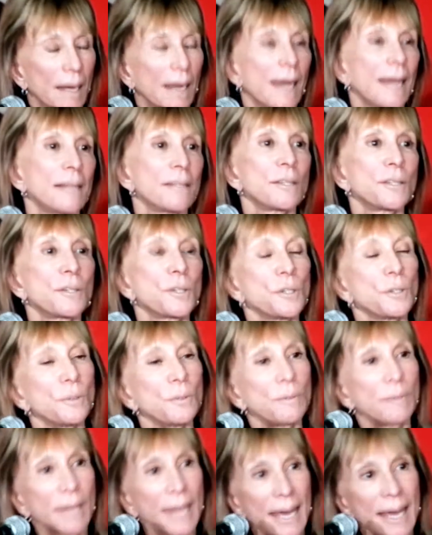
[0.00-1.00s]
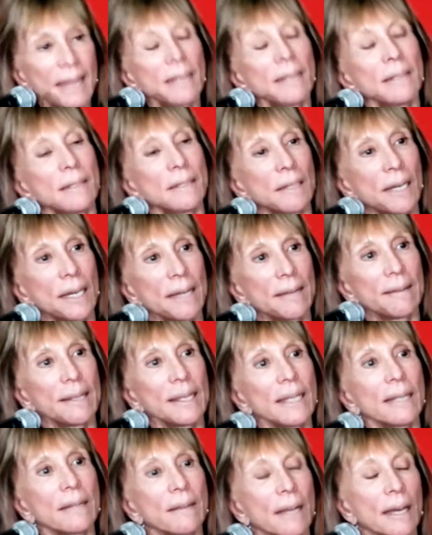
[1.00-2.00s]
As to Canada, I
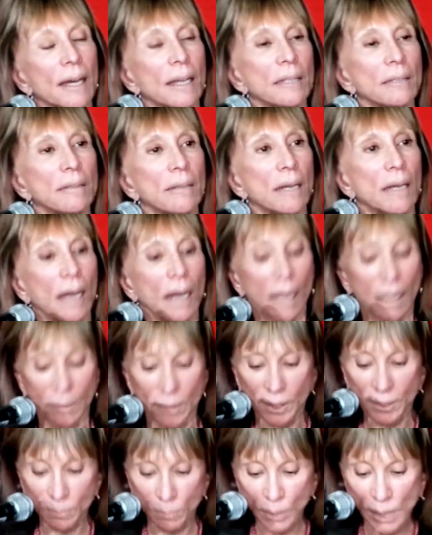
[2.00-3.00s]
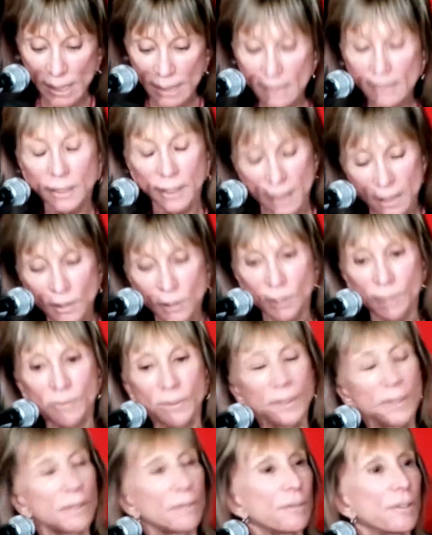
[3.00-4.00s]
think that the present
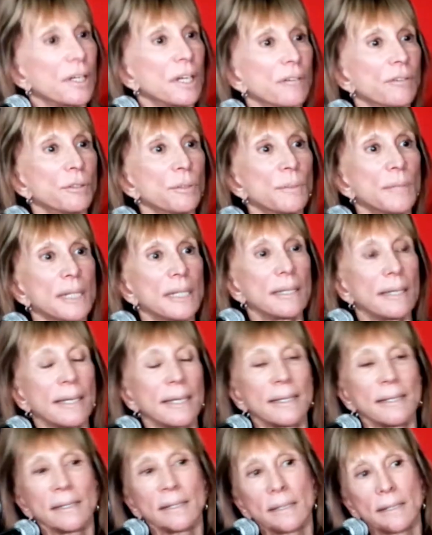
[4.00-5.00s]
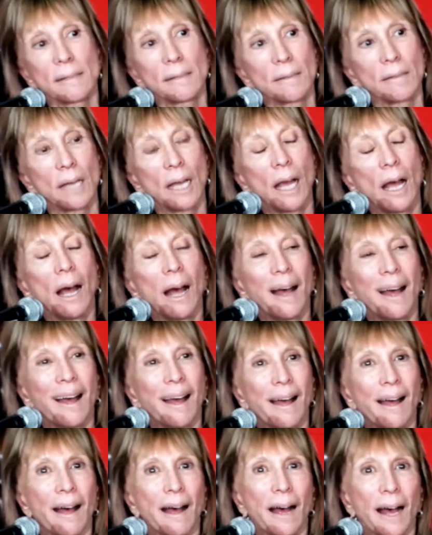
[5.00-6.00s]
Conservative government is
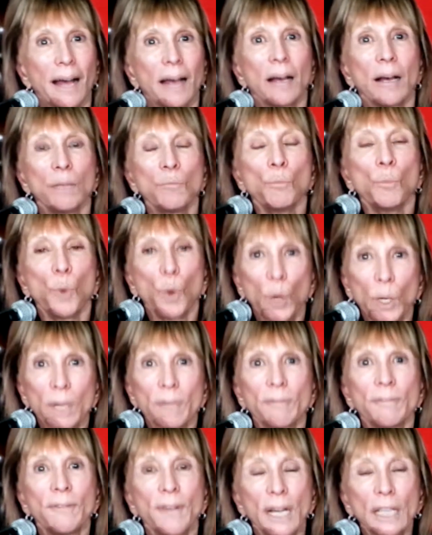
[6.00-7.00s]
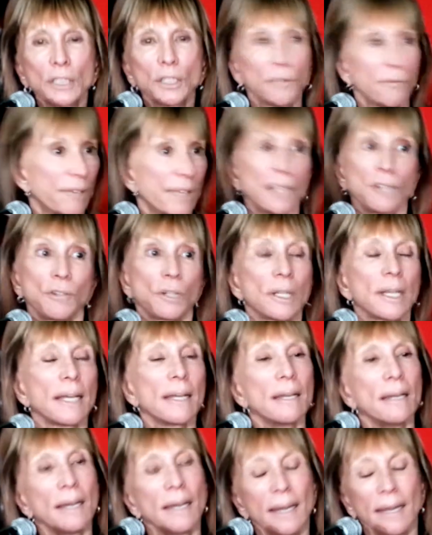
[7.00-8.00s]
more federally,
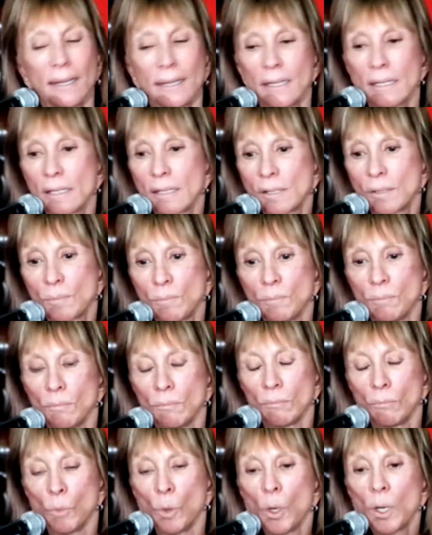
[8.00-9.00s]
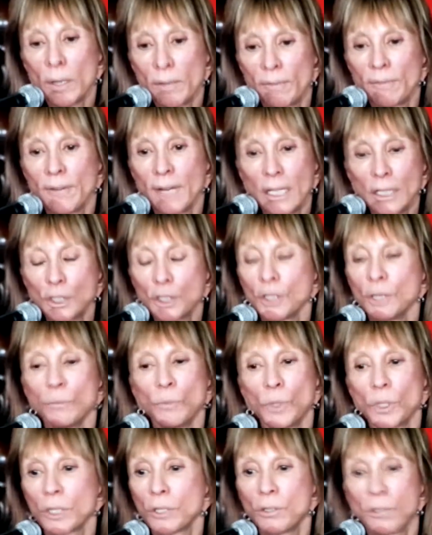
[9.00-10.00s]
is more a
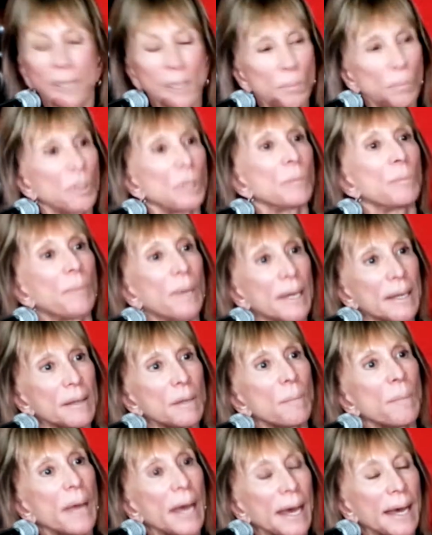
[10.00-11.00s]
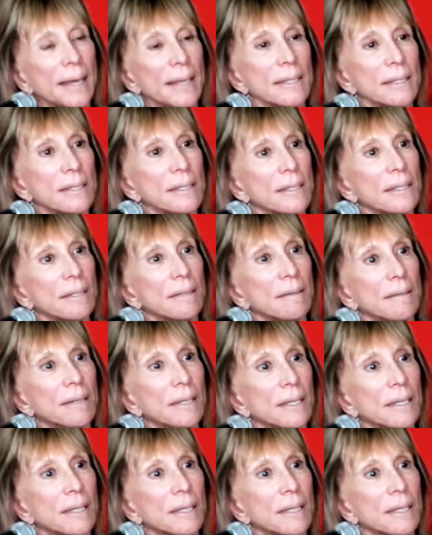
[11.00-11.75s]
function, more crippled by the past